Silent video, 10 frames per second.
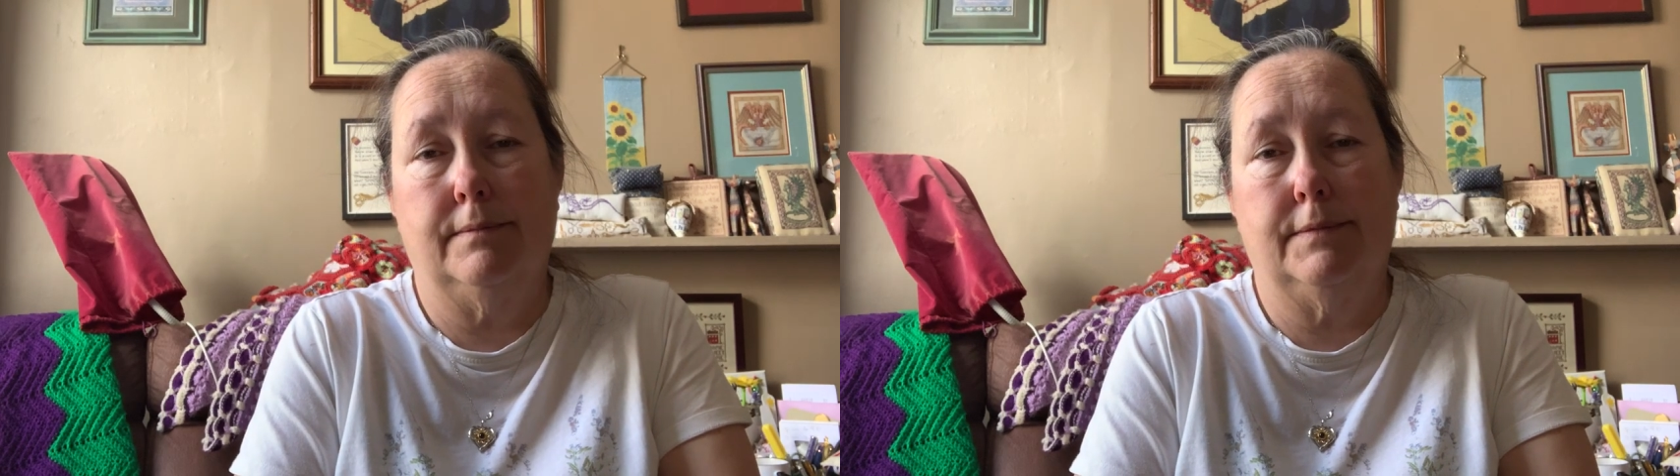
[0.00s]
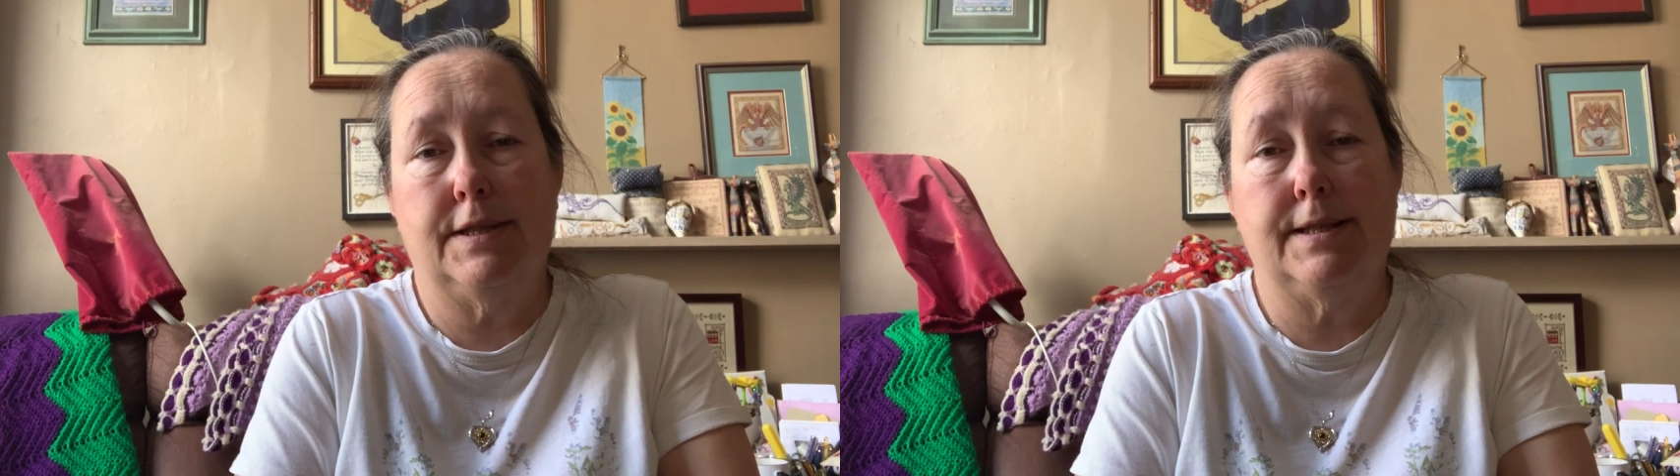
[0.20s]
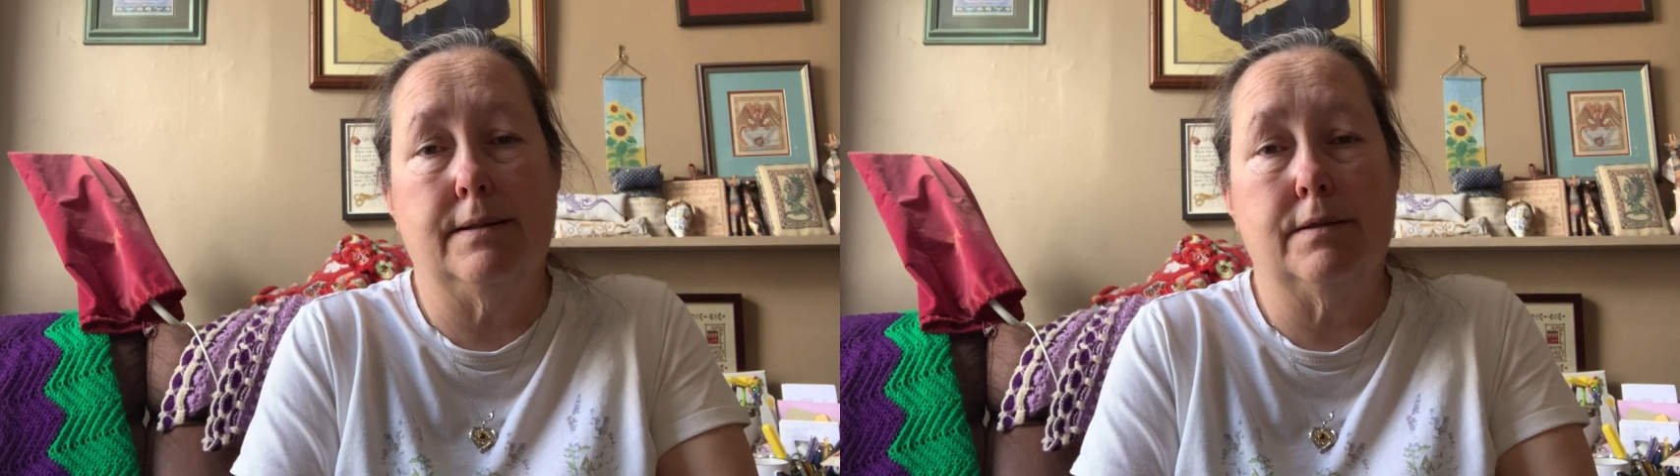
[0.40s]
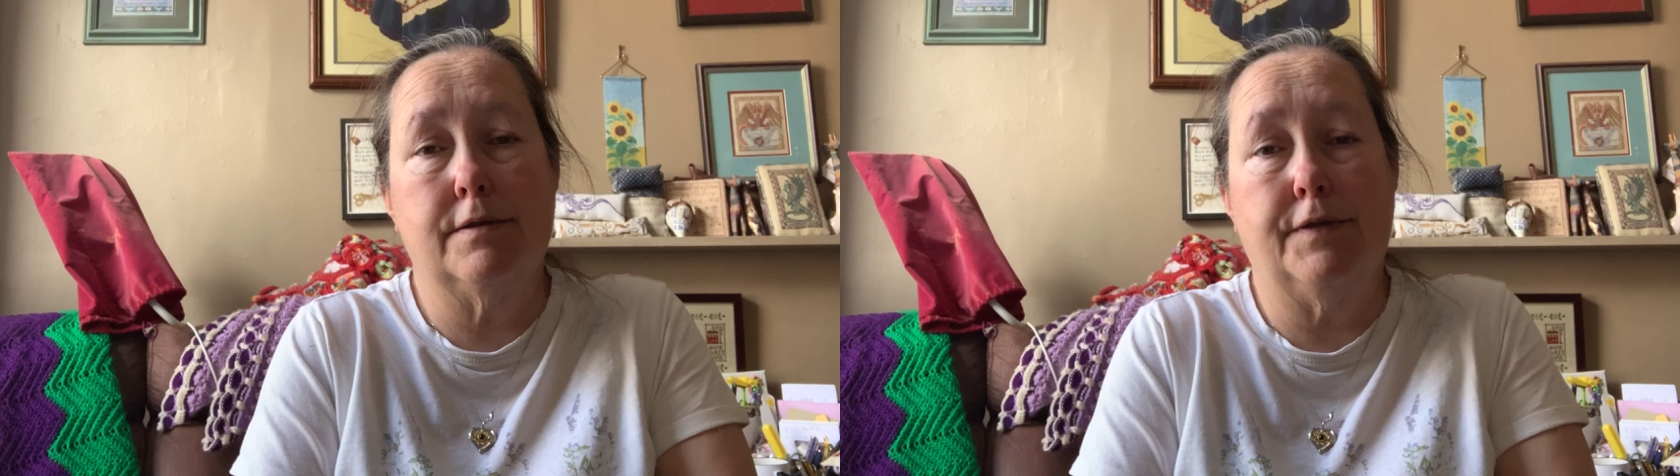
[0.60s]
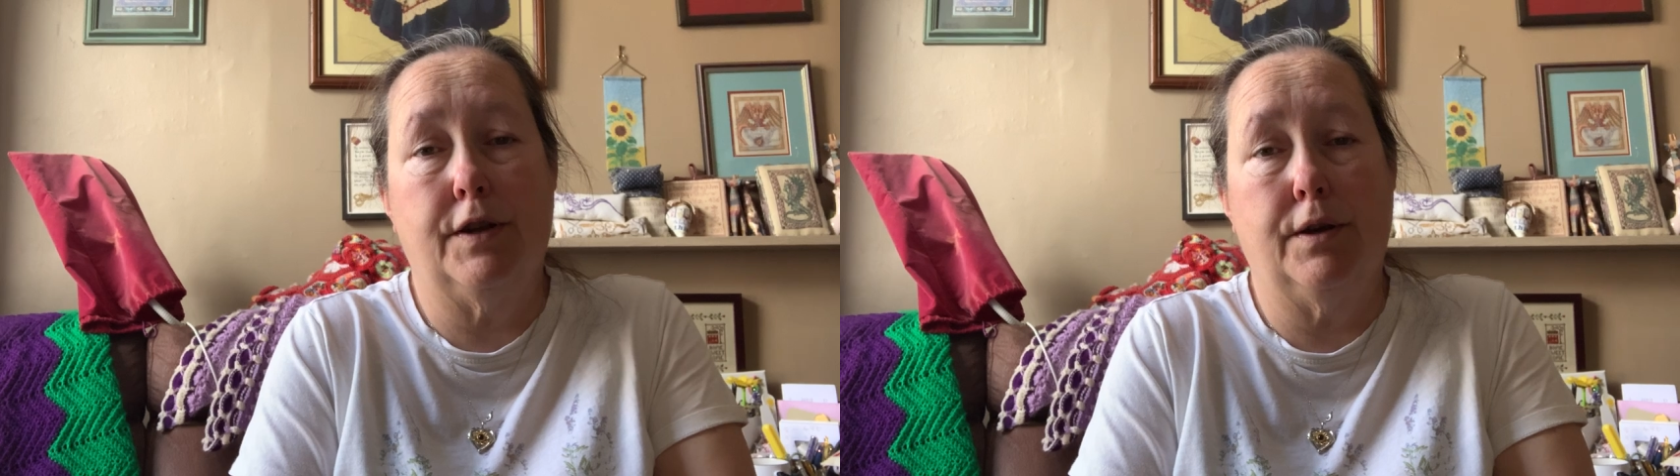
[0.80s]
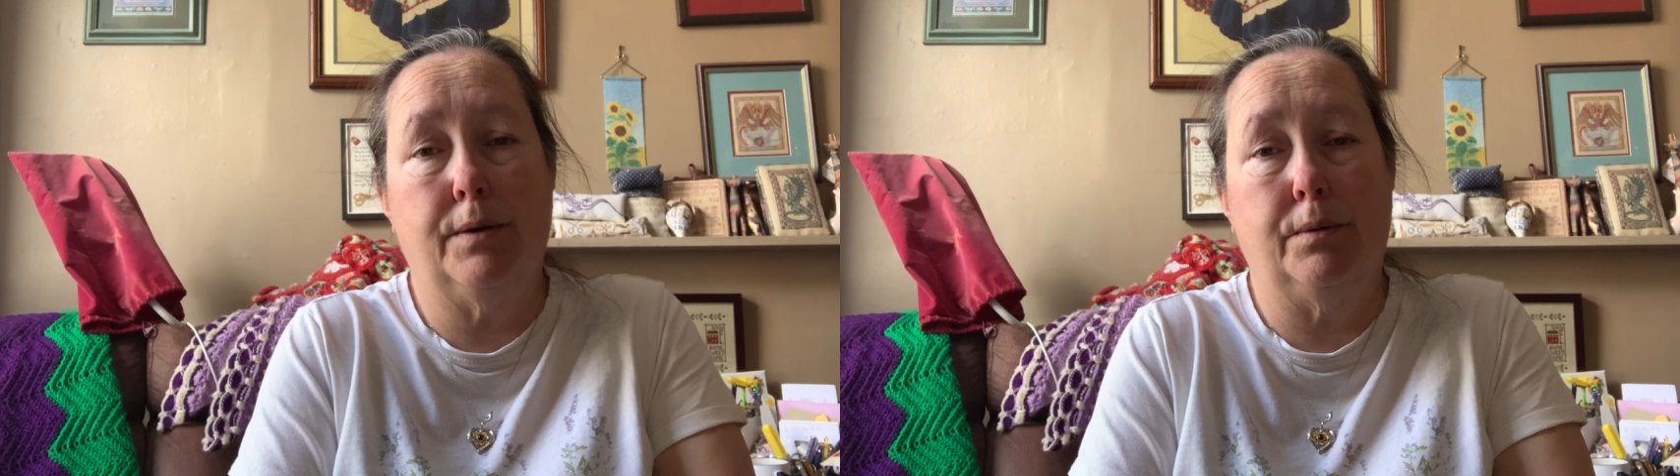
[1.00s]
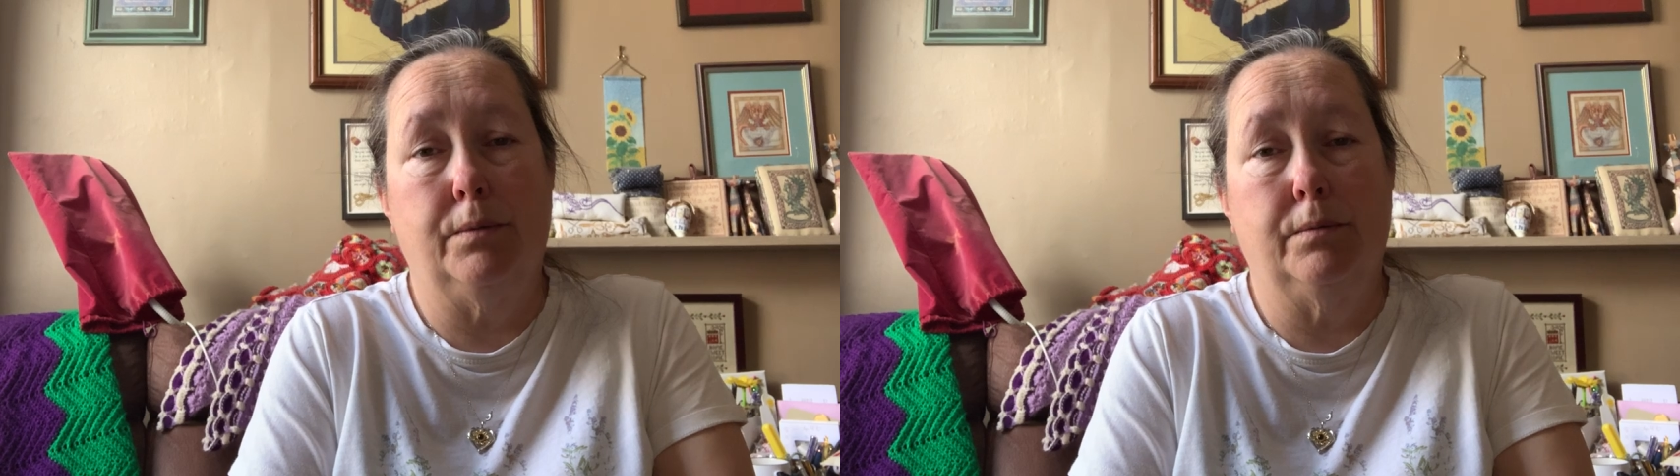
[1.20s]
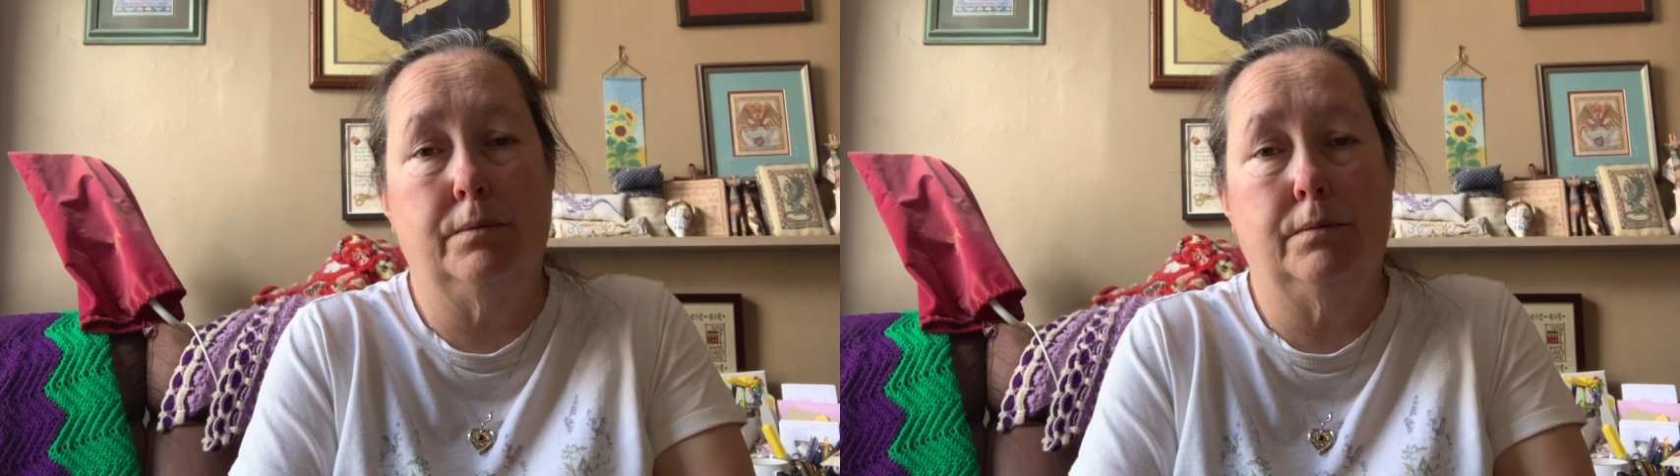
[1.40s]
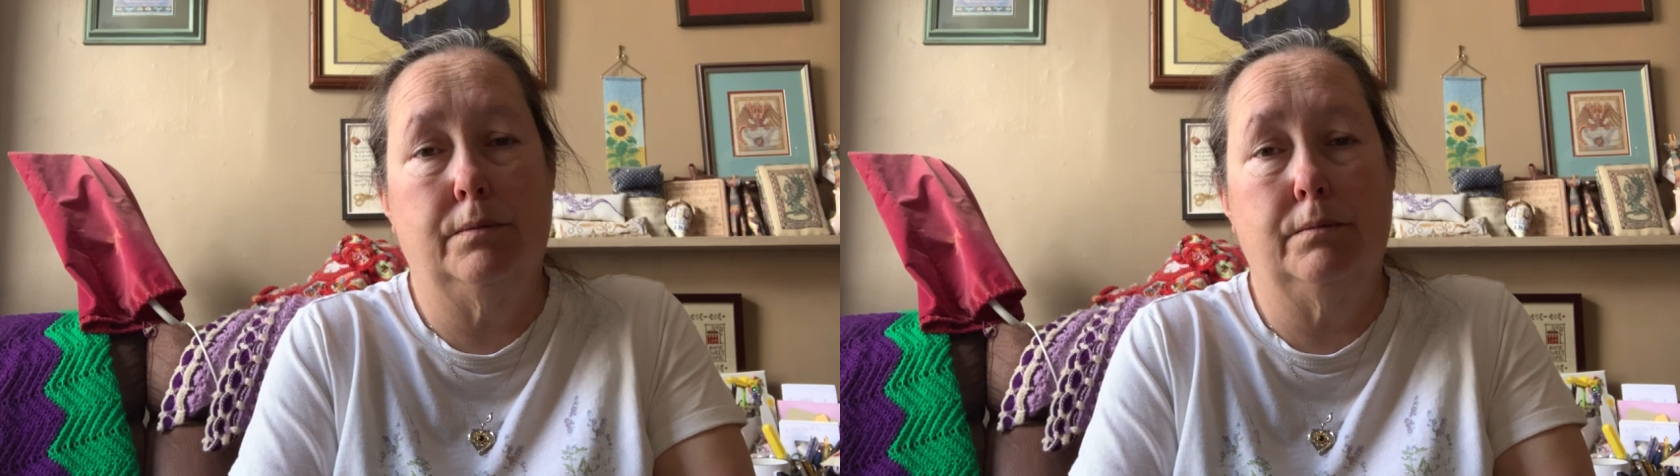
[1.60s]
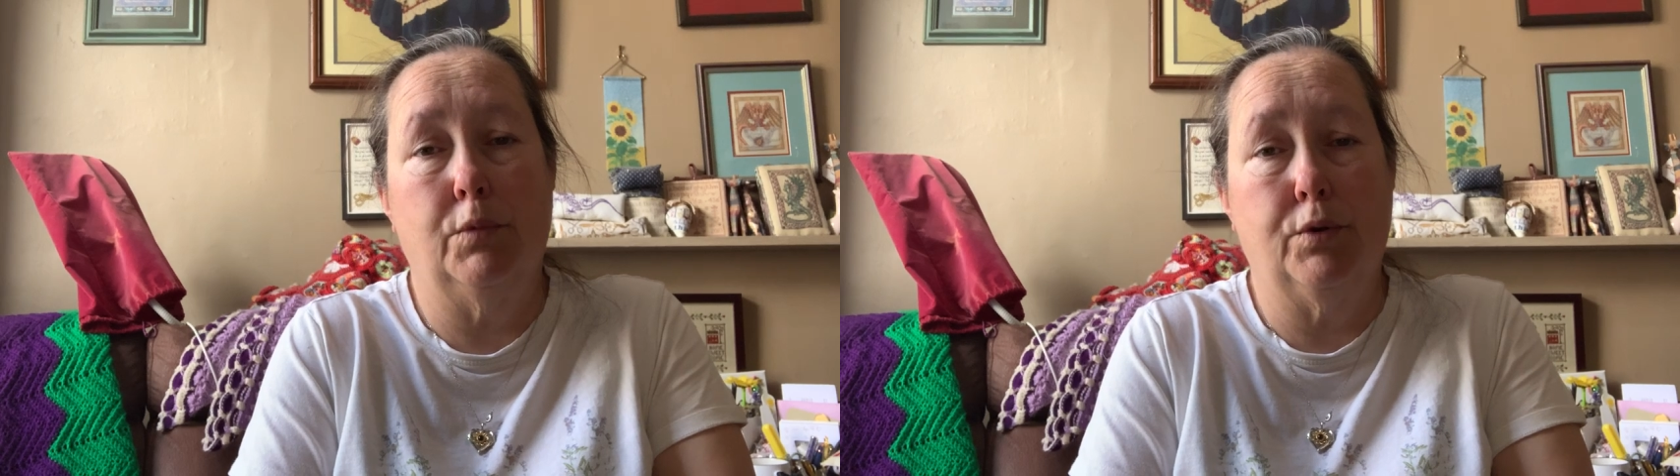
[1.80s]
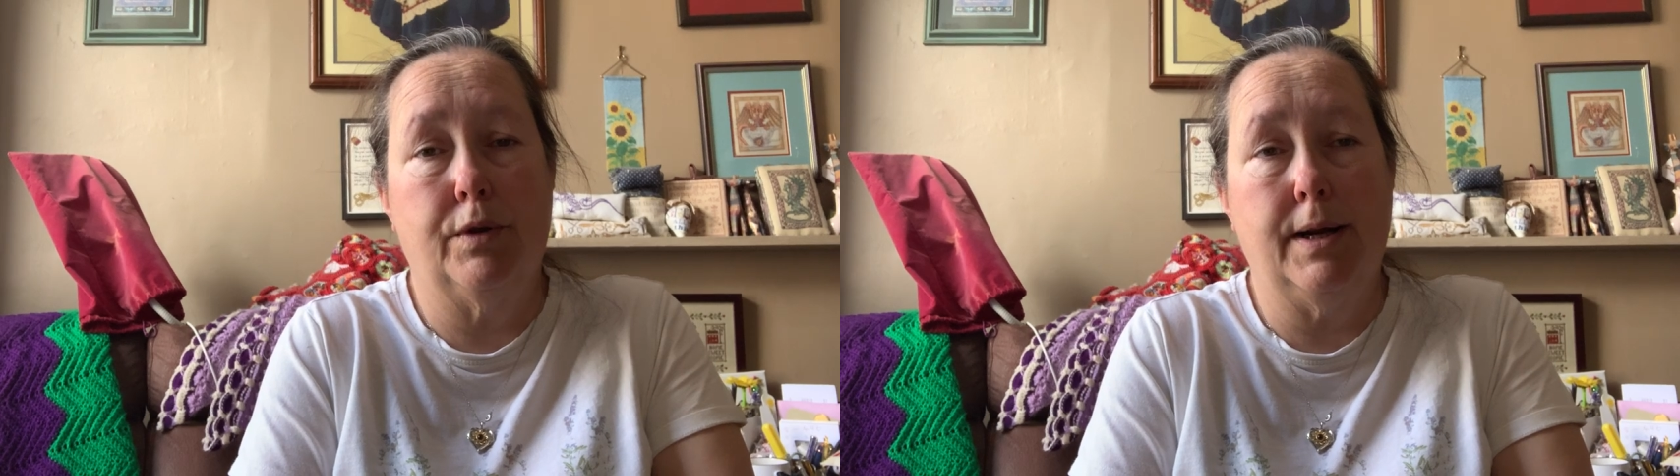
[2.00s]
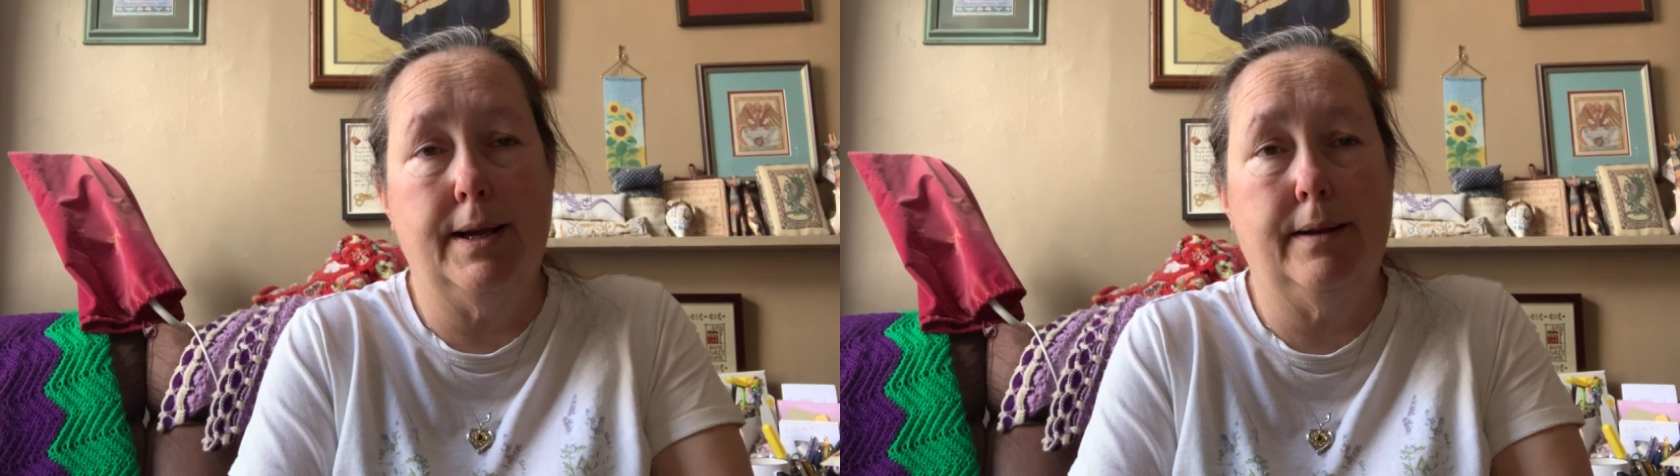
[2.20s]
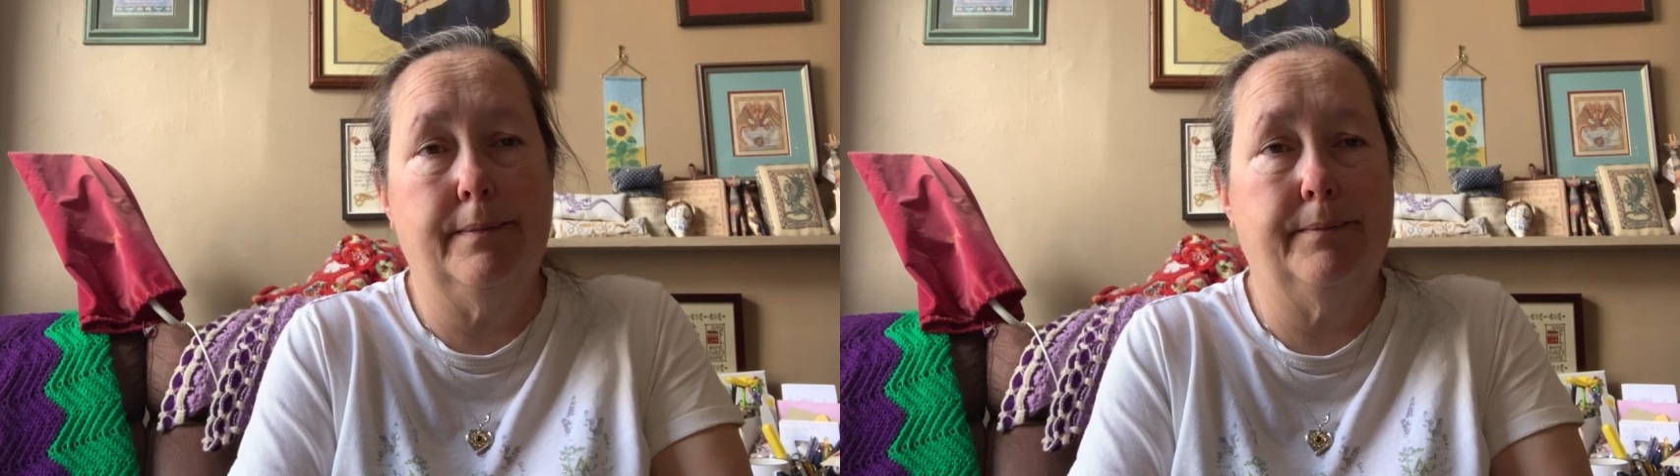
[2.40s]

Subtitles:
Silks for You monthly.